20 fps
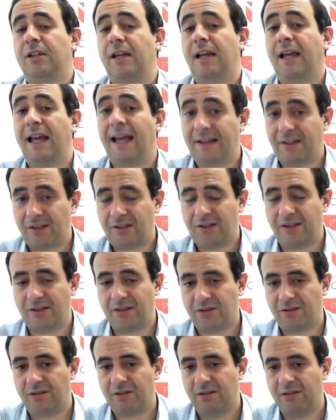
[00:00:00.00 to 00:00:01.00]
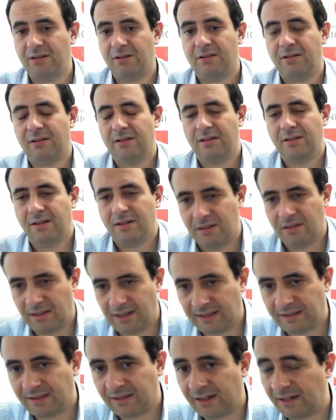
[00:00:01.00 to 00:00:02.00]
access
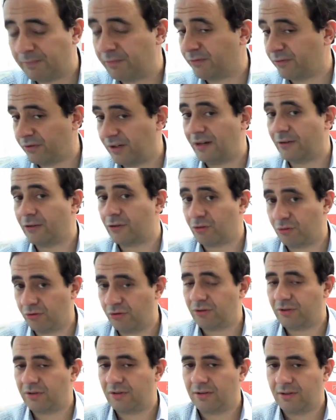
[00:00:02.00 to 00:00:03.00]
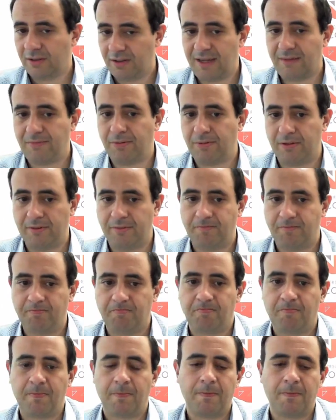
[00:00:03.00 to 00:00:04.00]
that type of crowdsourced capital.
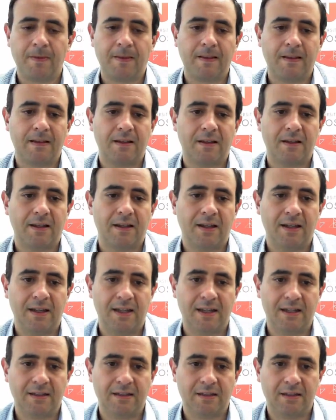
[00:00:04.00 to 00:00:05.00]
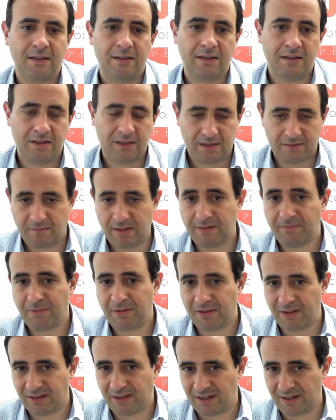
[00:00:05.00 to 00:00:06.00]
And it might be
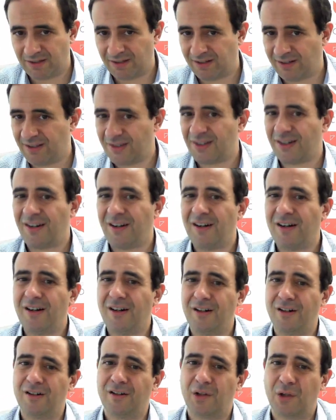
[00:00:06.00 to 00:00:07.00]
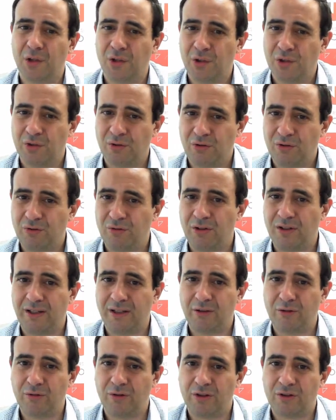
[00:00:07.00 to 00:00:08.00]
the case that it's hard to really
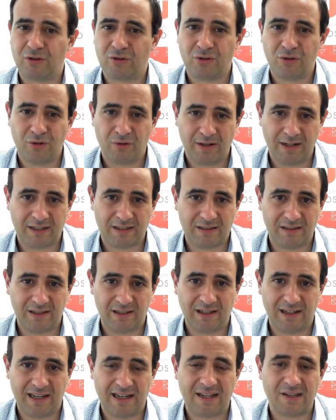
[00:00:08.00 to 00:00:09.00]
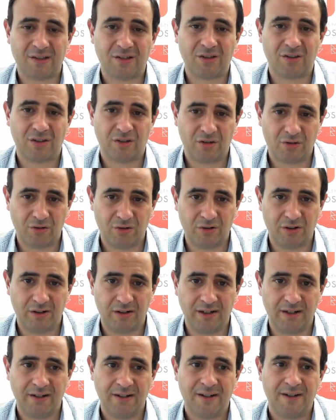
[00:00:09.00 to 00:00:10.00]
do this correctly as a
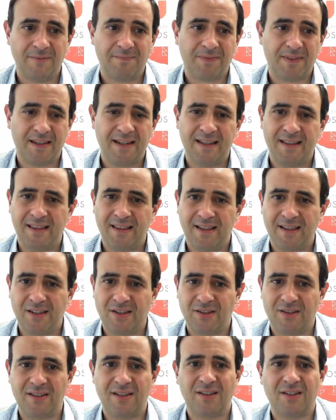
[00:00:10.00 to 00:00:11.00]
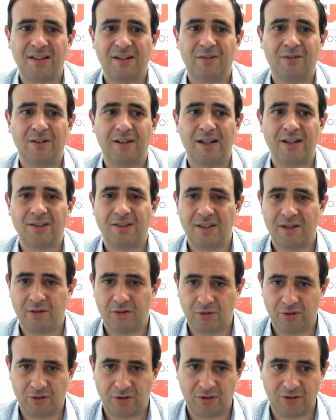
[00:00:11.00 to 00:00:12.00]
security in these decentralized
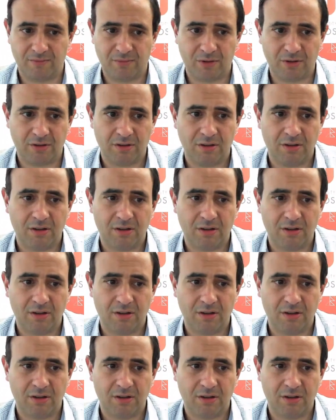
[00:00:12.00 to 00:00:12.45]
ecosystems.